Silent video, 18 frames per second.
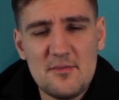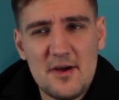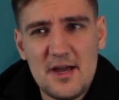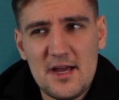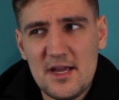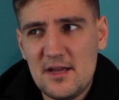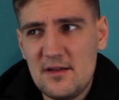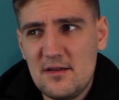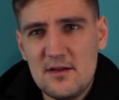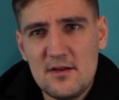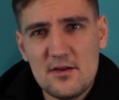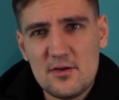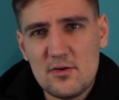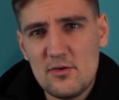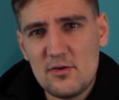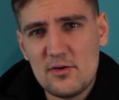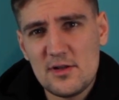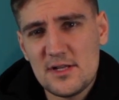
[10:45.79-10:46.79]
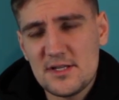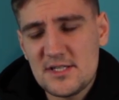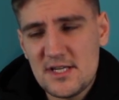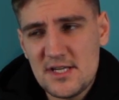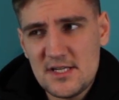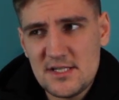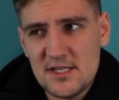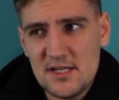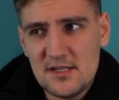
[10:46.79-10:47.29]
my Google
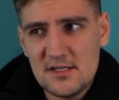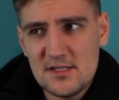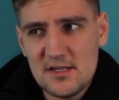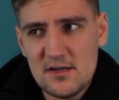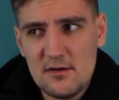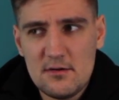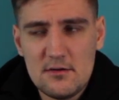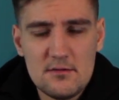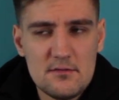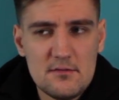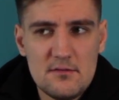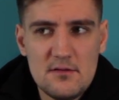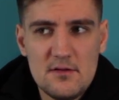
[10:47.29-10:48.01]
Assistant, so